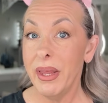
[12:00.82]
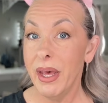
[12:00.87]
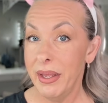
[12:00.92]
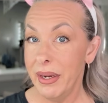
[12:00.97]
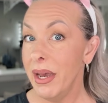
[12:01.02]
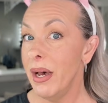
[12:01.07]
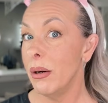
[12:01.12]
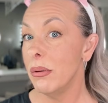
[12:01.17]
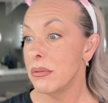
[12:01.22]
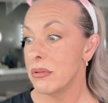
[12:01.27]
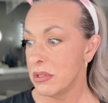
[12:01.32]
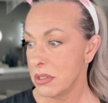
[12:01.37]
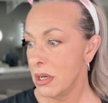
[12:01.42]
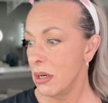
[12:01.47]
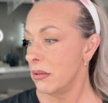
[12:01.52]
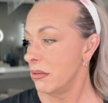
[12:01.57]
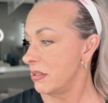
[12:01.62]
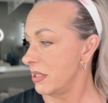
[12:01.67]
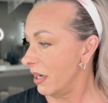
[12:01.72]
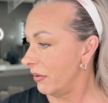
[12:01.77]
that out.
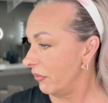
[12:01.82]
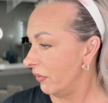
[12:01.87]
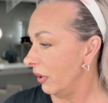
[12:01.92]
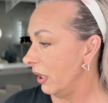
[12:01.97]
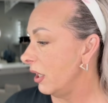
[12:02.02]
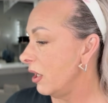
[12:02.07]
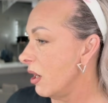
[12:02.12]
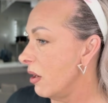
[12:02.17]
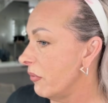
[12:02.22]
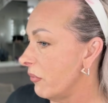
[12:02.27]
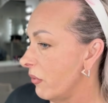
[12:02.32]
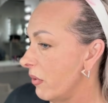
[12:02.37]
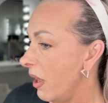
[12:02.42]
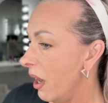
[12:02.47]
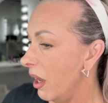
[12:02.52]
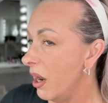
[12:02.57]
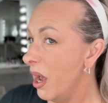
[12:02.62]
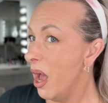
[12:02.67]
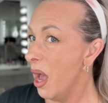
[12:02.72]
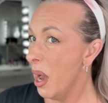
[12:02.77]
So definitely go for
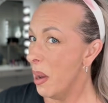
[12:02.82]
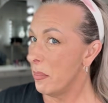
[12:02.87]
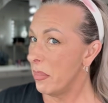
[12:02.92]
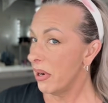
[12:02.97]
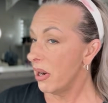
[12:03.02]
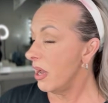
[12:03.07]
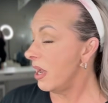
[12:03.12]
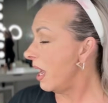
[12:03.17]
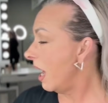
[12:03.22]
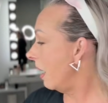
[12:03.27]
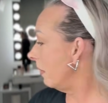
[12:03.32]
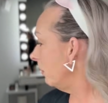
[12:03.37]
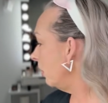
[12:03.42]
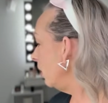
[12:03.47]
that. But I am